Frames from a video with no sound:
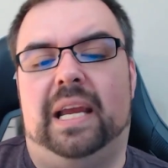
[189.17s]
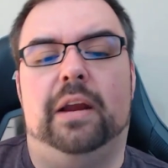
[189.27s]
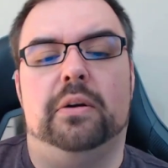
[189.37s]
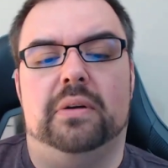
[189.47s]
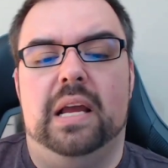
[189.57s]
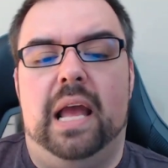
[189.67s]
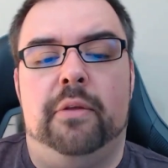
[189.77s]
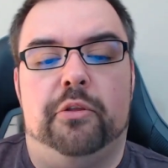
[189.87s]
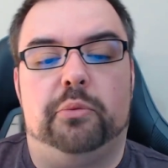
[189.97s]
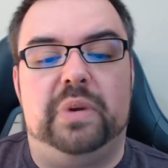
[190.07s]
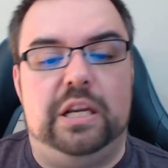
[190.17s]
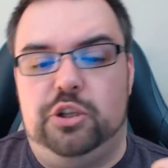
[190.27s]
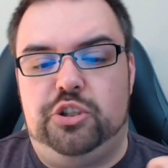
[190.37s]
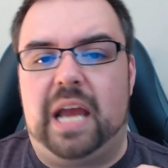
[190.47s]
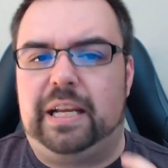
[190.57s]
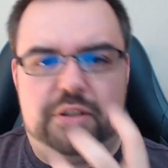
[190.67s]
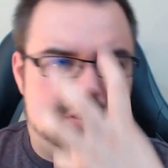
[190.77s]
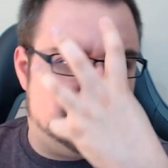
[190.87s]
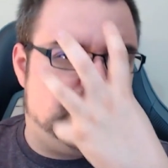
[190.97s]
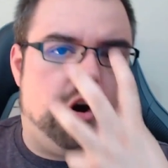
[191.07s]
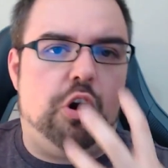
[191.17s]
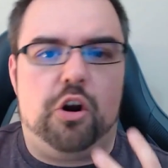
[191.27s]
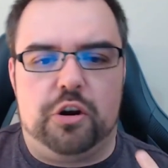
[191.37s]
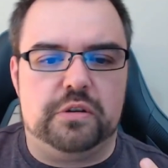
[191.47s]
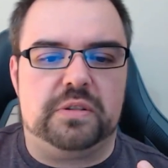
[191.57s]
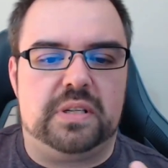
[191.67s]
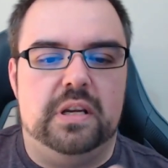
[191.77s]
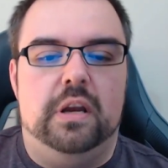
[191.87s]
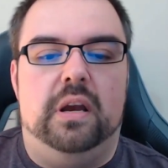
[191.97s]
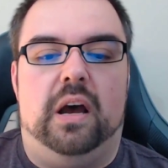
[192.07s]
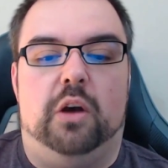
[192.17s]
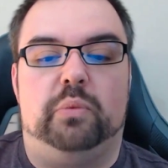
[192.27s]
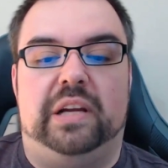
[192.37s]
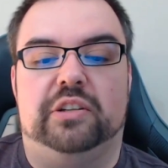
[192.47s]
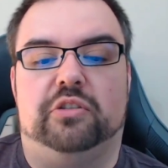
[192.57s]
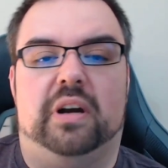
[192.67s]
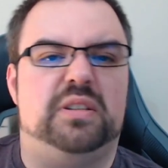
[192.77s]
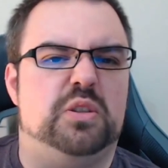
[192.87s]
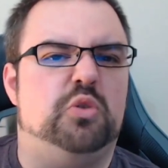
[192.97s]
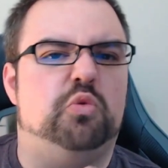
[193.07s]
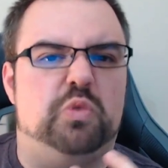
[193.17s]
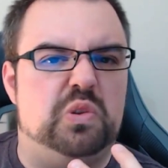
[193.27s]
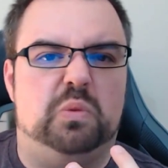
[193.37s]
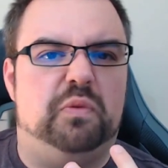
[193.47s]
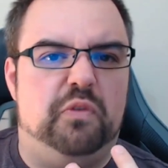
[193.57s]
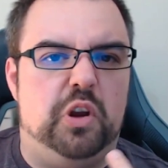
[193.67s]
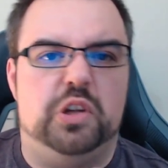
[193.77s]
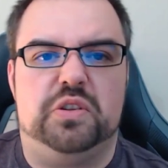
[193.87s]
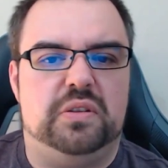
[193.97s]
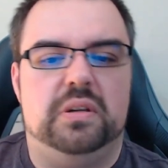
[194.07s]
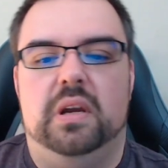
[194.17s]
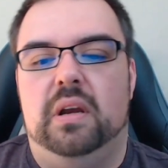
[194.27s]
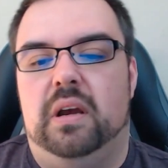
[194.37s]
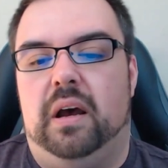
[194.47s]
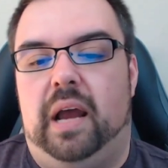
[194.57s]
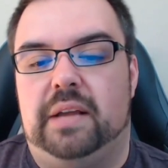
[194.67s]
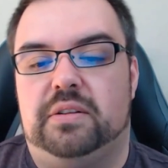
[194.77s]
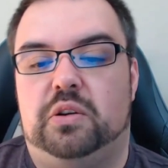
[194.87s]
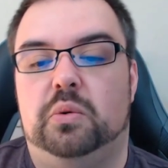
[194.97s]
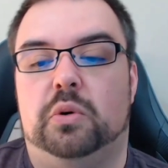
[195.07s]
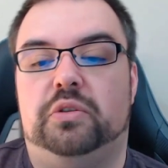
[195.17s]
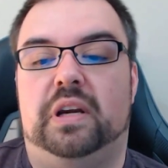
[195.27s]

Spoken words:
hair, and three jagged scars raked across his grizzled face. Has a cool